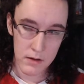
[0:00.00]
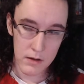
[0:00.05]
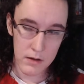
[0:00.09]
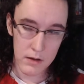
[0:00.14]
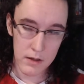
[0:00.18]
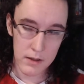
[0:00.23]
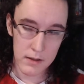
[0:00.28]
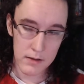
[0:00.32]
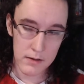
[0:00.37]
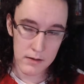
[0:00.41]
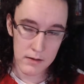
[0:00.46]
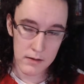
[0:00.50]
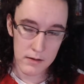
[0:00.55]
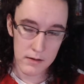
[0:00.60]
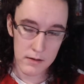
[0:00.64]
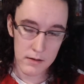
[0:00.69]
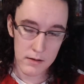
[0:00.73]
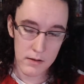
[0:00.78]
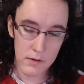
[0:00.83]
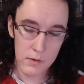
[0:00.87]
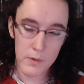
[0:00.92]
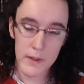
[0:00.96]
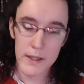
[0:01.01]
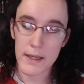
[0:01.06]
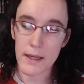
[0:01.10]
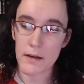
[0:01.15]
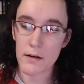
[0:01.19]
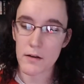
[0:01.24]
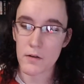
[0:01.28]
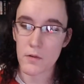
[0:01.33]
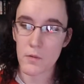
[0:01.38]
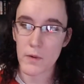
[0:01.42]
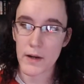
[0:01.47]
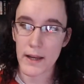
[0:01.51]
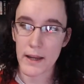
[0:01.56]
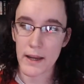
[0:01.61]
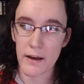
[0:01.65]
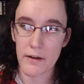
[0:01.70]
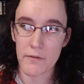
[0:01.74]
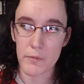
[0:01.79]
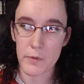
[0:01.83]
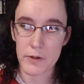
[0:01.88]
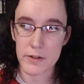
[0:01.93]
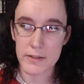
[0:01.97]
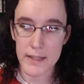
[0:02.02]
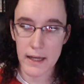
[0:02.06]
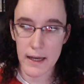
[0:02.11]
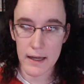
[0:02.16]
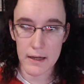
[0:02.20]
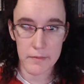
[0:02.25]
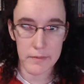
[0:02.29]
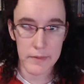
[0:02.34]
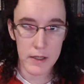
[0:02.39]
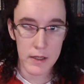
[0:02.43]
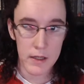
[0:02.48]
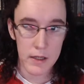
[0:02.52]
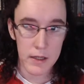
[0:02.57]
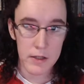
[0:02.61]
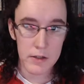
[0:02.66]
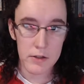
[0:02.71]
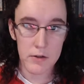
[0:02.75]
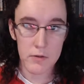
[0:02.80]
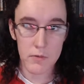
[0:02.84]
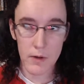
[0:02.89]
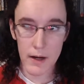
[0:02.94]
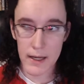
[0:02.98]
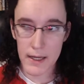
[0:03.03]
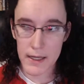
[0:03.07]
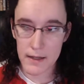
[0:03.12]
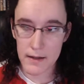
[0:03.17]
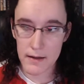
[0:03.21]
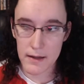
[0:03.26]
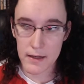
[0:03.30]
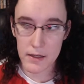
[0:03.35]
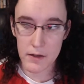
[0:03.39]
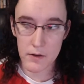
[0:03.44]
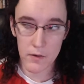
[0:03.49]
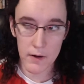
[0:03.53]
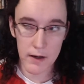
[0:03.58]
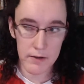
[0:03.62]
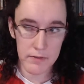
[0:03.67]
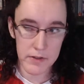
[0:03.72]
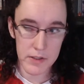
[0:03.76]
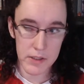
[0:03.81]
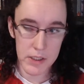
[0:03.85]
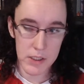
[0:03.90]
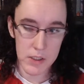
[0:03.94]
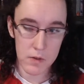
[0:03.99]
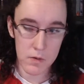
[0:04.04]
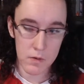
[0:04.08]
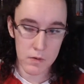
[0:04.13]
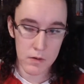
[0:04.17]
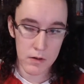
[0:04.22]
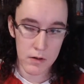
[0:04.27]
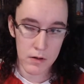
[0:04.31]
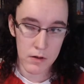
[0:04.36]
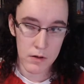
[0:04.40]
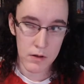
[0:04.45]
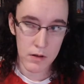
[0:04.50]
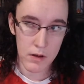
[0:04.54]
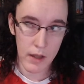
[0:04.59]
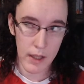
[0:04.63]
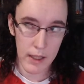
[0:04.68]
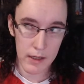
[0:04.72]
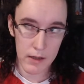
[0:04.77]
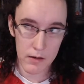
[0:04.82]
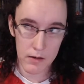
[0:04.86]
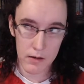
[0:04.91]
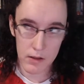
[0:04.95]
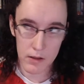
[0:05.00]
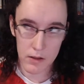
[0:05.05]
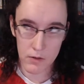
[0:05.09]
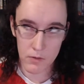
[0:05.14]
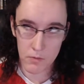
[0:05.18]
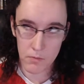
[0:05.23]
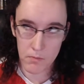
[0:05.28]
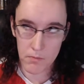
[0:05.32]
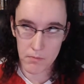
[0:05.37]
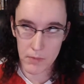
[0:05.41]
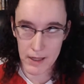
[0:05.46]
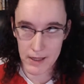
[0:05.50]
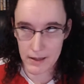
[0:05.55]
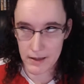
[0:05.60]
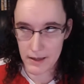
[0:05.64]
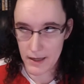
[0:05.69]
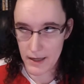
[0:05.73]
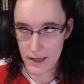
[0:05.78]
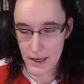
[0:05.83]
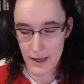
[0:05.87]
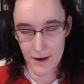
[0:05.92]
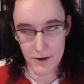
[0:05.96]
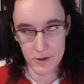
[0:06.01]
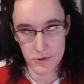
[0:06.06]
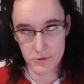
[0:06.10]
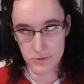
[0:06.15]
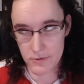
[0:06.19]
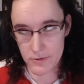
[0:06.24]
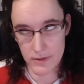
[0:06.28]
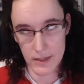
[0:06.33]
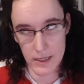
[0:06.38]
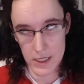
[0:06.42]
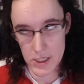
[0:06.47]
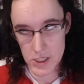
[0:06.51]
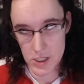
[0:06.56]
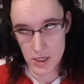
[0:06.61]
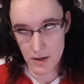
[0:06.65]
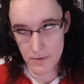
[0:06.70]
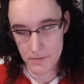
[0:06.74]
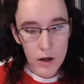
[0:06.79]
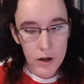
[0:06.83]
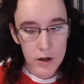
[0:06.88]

on the weekend when I have more time to write and don't have to do my actual day job.